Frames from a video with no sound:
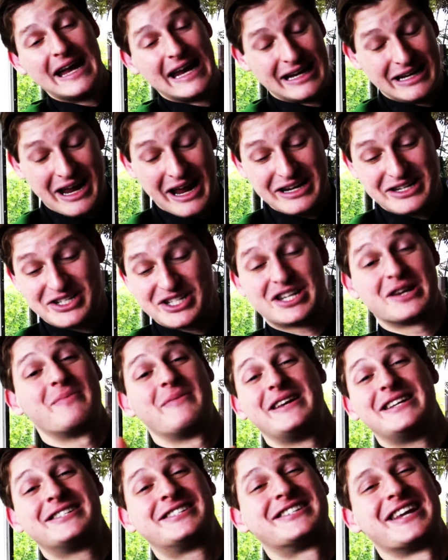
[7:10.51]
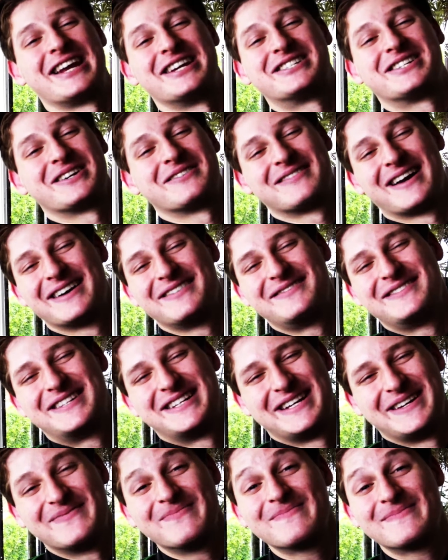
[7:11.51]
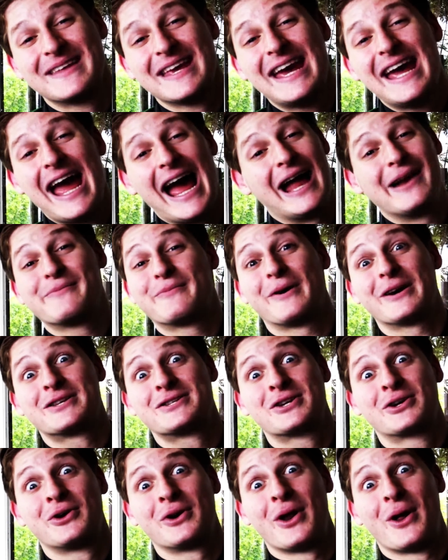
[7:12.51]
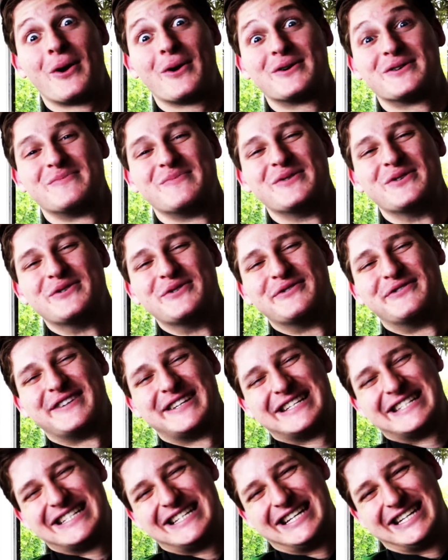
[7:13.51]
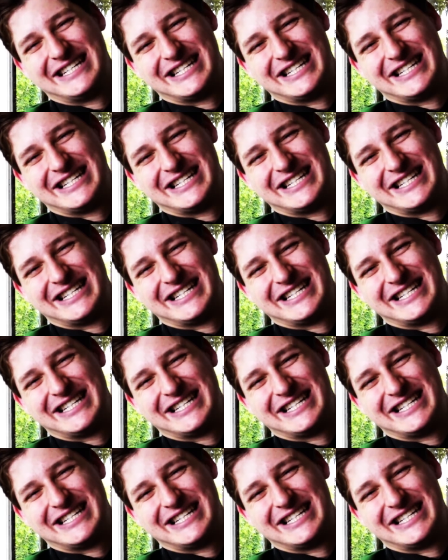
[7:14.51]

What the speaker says: light some incense around him, and watch good old movies.